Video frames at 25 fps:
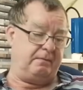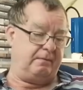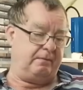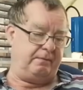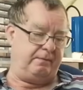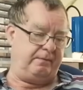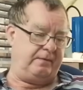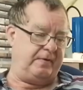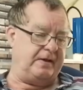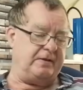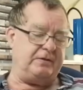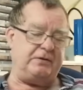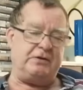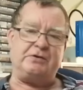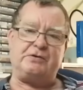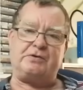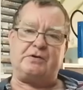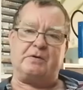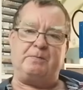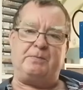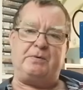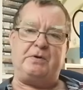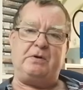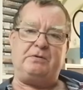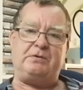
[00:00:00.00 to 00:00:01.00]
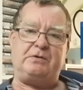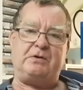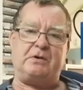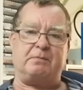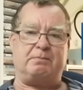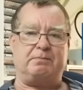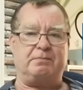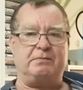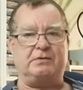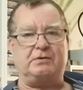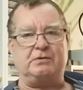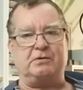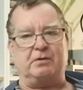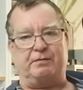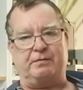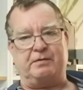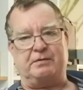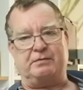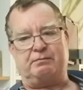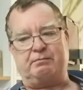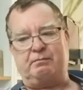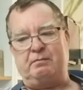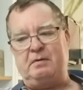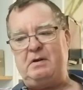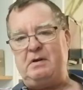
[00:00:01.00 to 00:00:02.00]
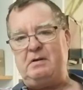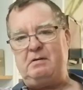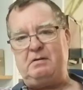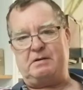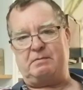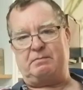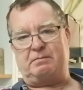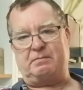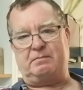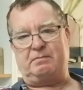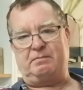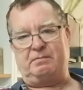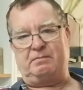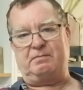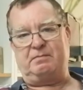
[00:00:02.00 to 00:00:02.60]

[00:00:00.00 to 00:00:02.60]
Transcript: vintage computer stuff is really